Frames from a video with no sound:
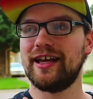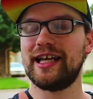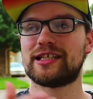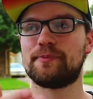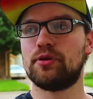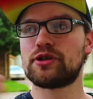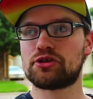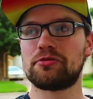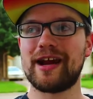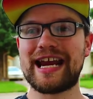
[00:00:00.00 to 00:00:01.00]
it's
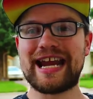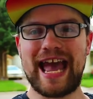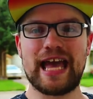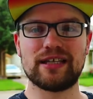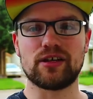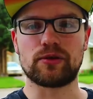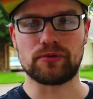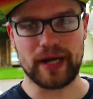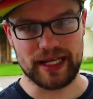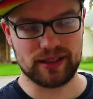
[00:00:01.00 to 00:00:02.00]
portrayed as a
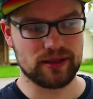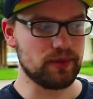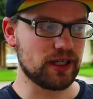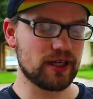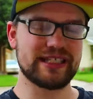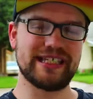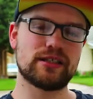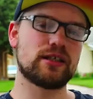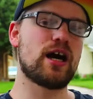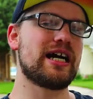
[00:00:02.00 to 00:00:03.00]
race, because
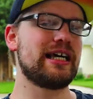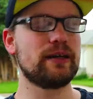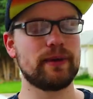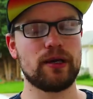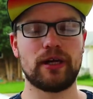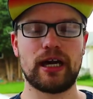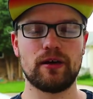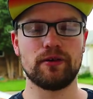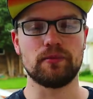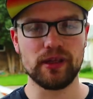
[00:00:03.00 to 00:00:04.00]
he's talking about
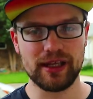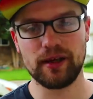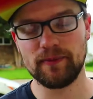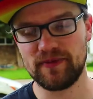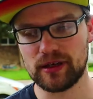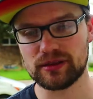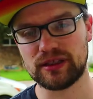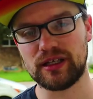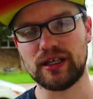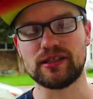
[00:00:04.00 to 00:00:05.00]
how the Millennium
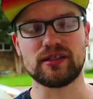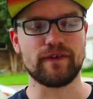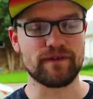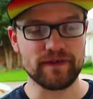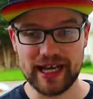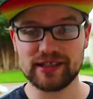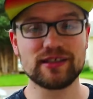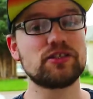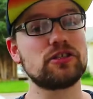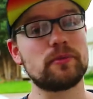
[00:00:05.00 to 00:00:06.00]
Falcon is the
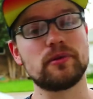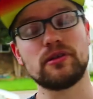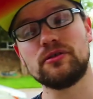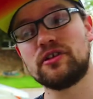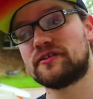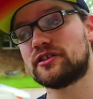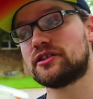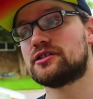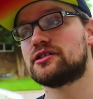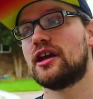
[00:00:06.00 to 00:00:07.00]
fastest ship in the
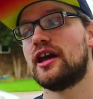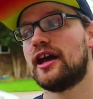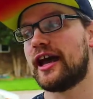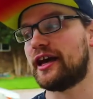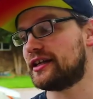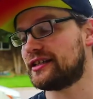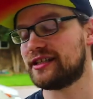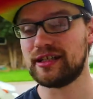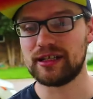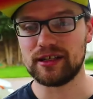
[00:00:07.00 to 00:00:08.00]
universe, and it
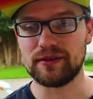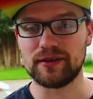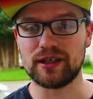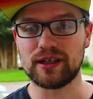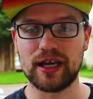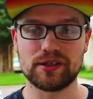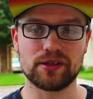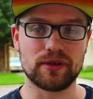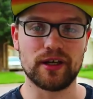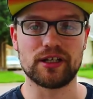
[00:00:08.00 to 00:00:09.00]
did the
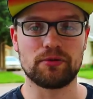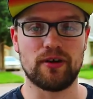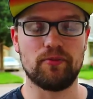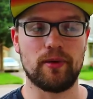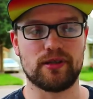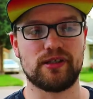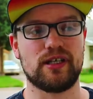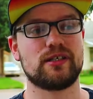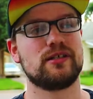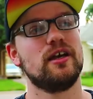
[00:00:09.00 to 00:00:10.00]
Kessel Run in twelve
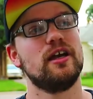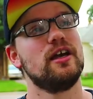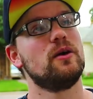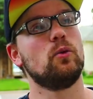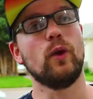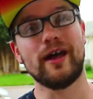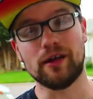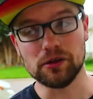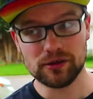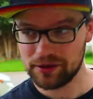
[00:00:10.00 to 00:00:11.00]
parsecs.
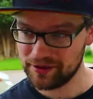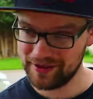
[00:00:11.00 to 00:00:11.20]
Well,